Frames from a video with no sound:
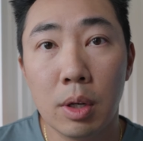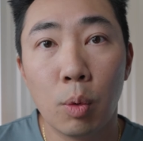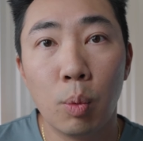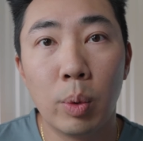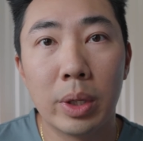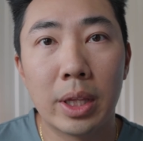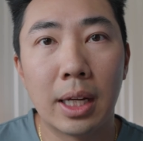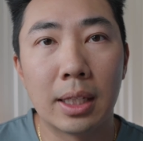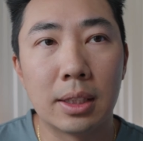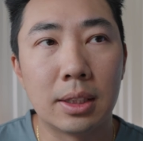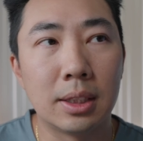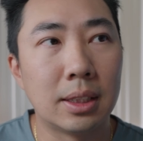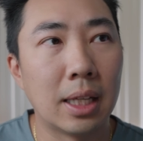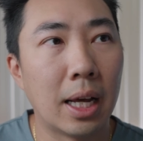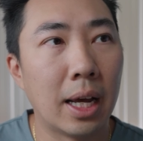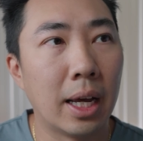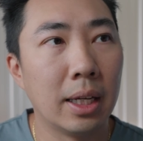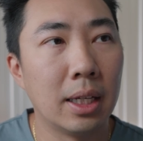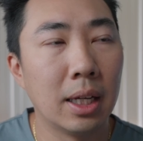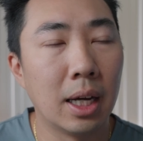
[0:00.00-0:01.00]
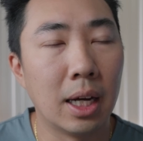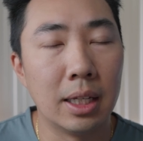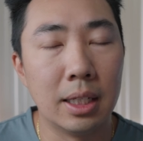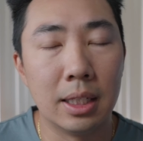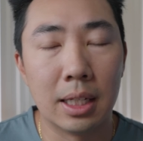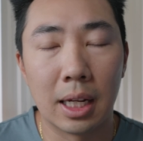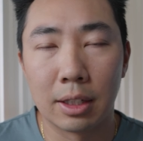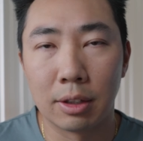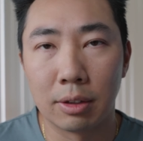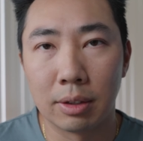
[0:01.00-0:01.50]
With that said,
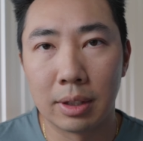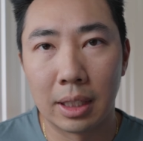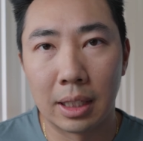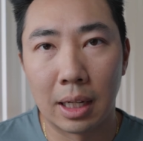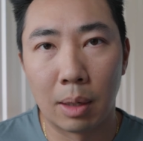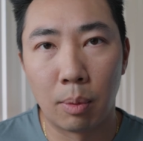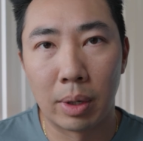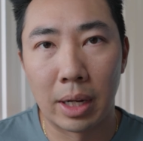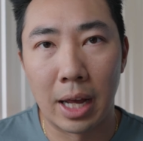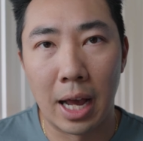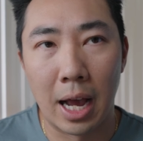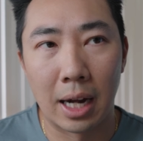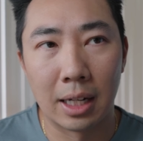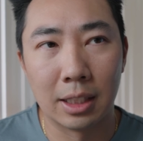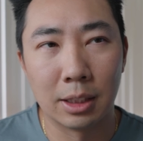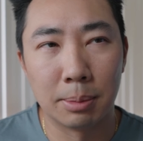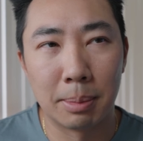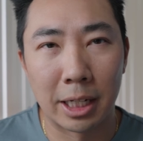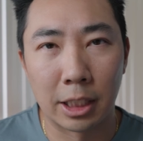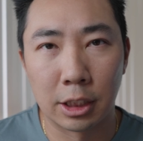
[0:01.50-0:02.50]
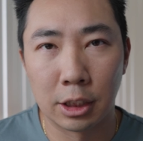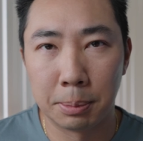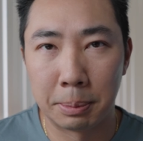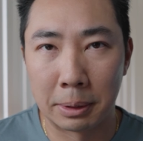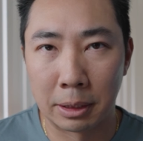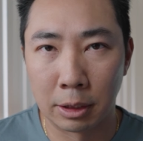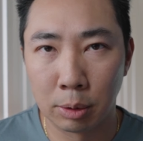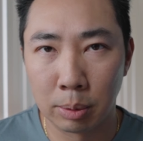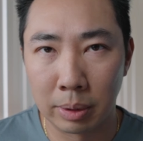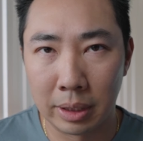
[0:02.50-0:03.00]
another thing I want to add is my
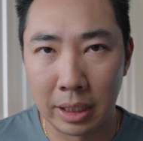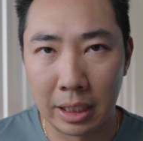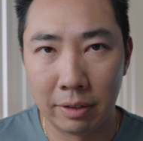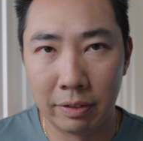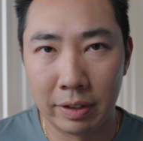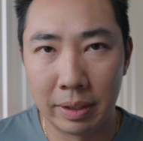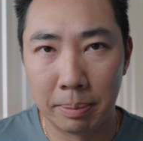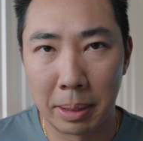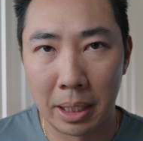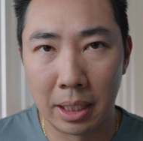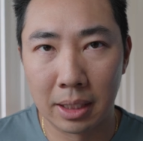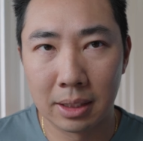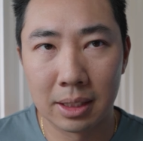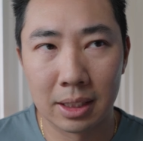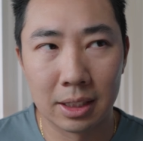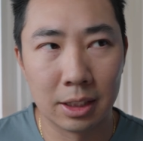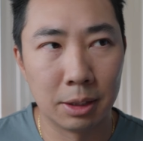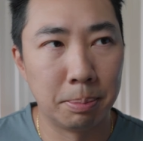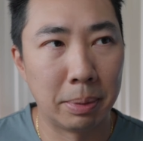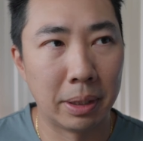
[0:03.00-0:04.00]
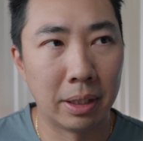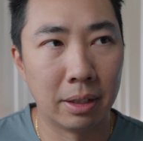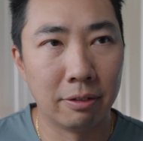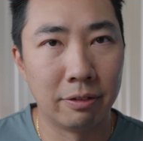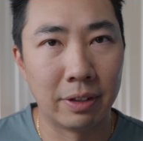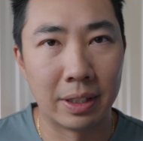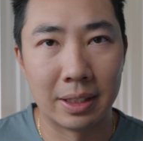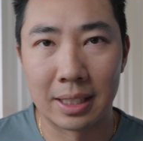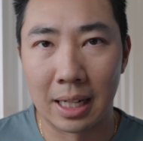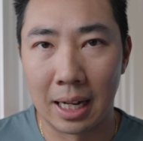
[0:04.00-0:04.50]
experience with EVBASE has been
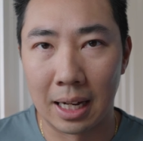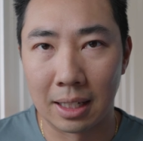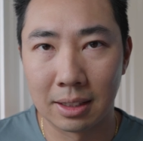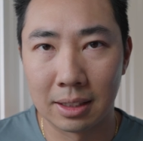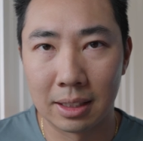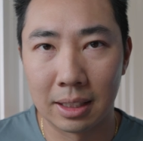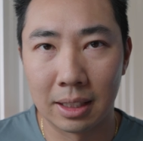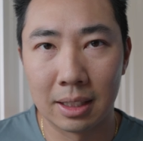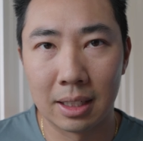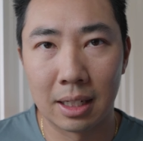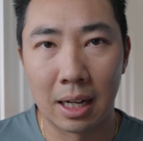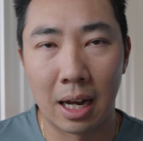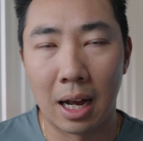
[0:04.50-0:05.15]
fantastic.